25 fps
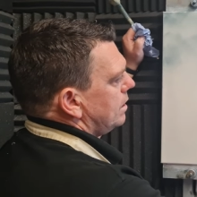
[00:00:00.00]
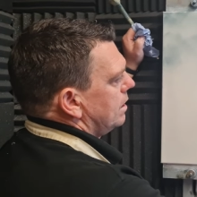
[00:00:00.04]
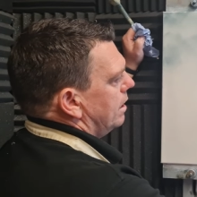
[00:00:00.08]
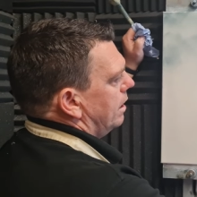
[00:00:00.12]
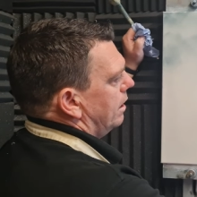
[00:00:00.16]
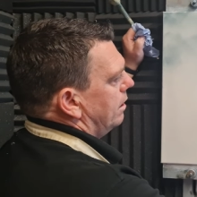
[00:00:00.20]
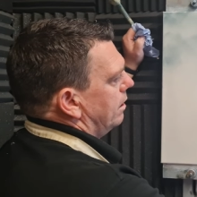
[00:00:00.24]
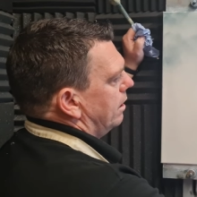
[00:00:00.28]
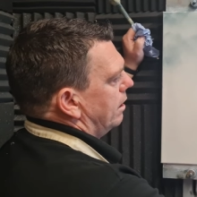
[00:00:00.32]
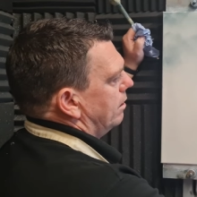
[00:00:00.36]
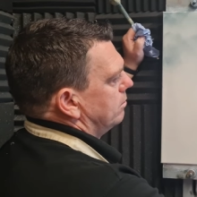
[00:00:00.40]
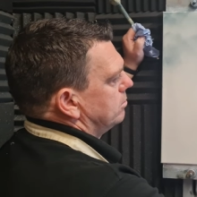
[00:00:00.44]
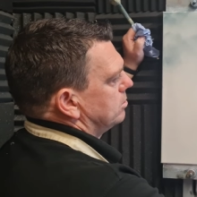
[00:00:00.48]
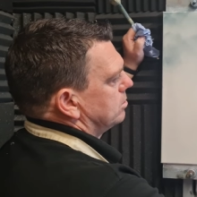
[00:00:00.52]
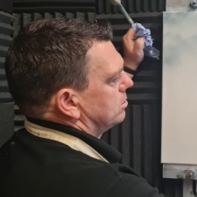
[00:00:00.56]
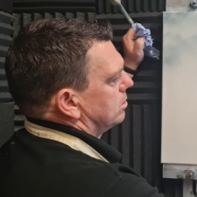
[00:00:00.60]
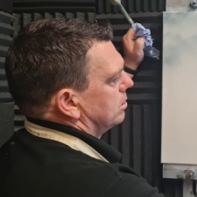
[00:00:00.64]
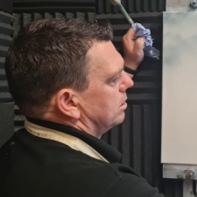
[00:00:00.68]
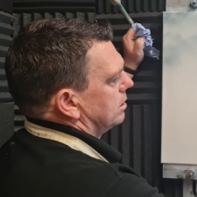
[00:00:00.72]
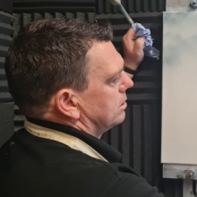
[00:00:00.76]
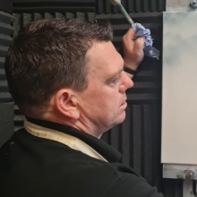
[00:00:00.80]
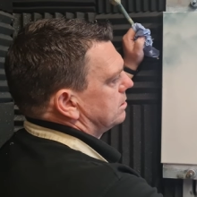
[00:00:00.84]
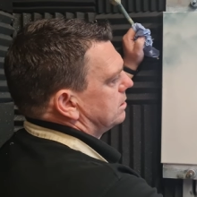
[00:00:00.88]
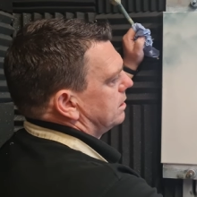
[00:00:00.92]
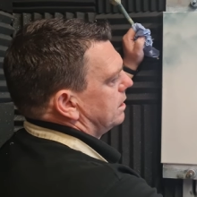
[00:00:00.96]
And I'm just going
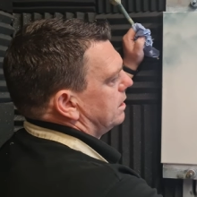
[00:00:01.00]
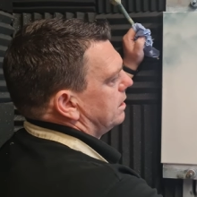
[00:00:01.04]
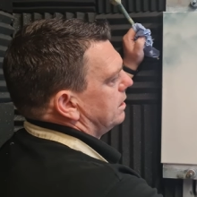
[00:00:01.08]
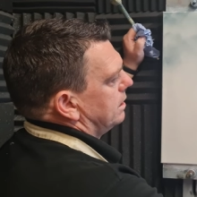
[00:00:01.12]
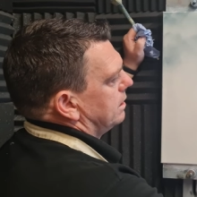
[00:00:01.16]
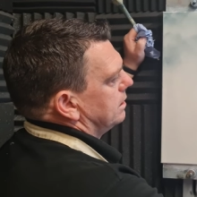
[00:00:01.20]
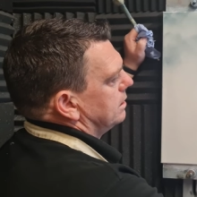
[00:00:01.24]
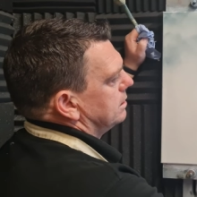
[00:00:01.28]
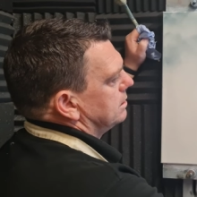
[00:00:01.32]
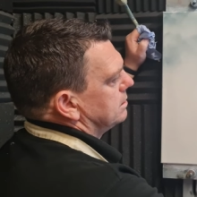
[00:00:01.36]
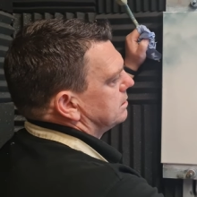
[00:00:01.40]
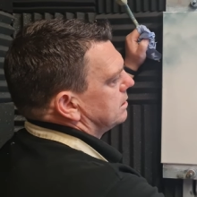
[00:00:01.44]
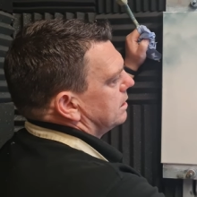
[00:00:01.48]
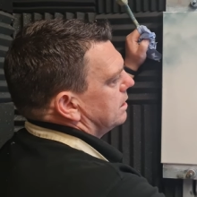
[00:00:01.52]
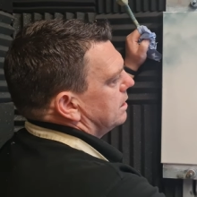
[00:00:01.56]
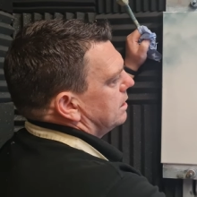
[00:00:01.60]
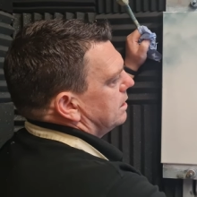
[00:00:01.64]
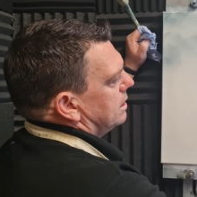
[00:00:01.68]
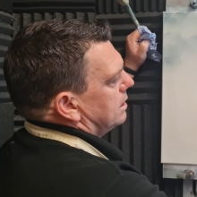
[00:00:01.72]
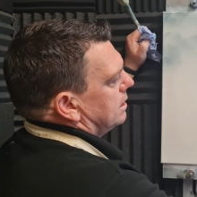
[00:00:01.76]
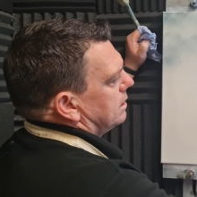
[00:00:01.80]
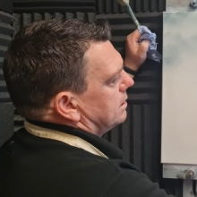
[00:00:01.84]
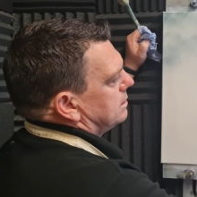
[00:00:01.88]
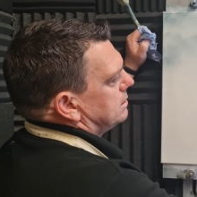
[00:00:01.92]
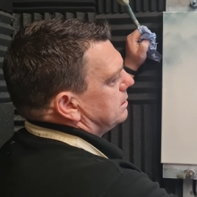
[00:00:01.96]
to tease
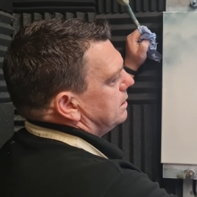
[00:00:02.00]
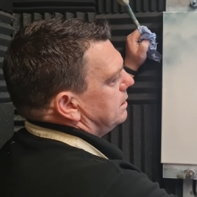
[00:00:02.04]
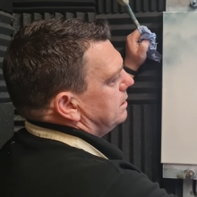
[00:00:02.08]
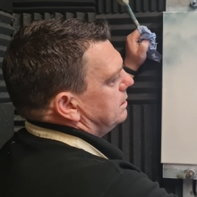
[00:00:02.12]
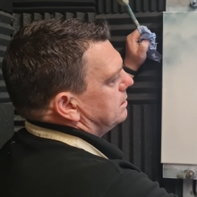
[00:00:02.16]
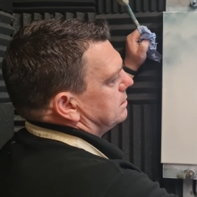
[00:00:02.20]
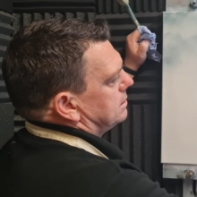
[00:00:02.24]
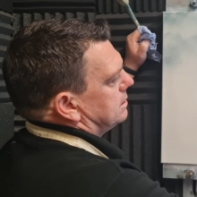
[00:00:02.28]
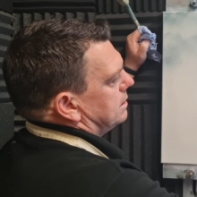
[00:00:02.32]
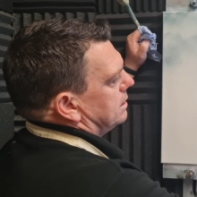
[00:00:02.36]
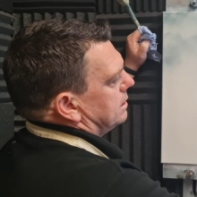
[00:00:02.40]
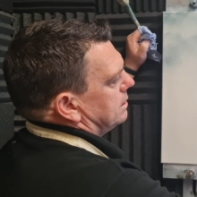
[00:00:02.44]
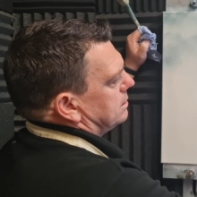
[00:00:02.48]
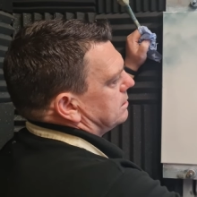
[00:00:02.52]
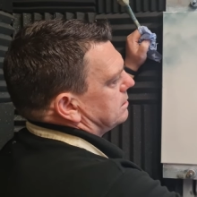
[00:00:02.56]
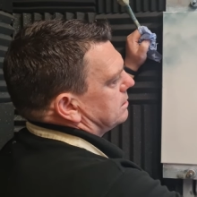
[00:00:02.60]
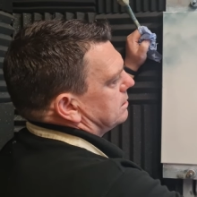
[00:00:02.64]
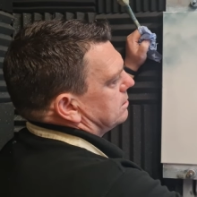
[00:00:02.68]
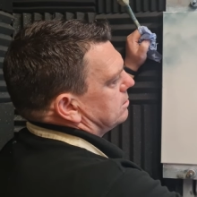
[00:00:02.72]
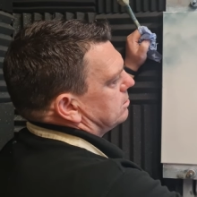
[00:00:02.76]
this.